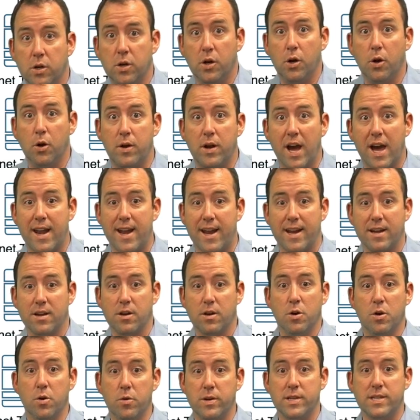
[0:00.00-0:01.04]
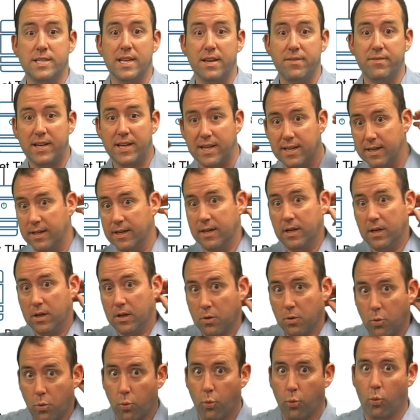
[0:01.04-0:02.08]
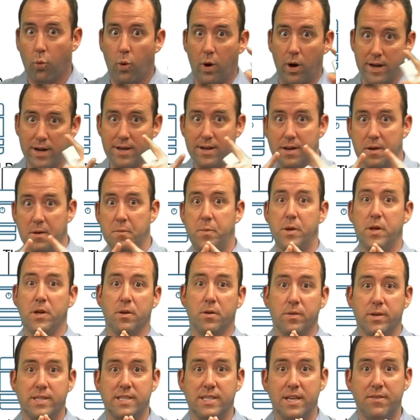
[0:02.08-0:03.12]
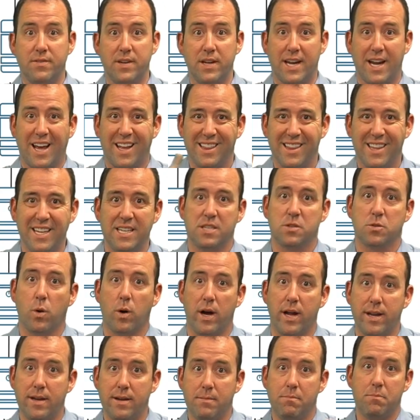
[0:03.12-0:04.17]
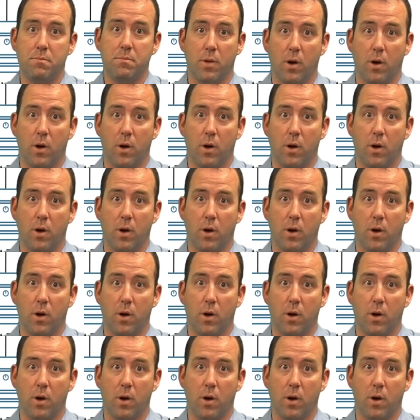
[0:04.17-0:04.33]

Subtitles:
Who got it? Who received it? One computer received it, at least one,